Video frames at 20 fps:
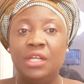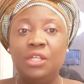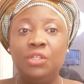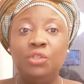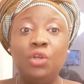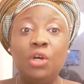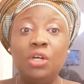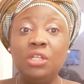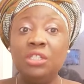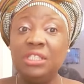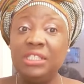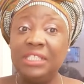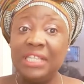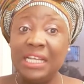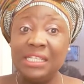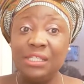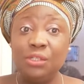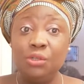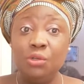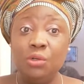Don't
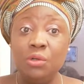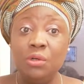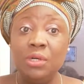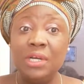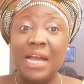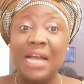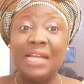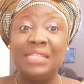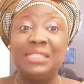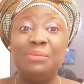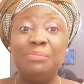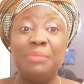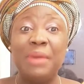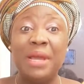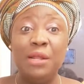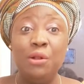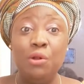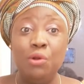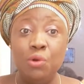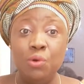just look at
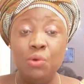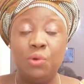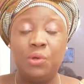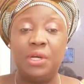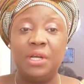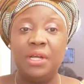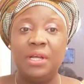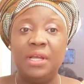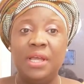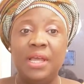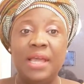my look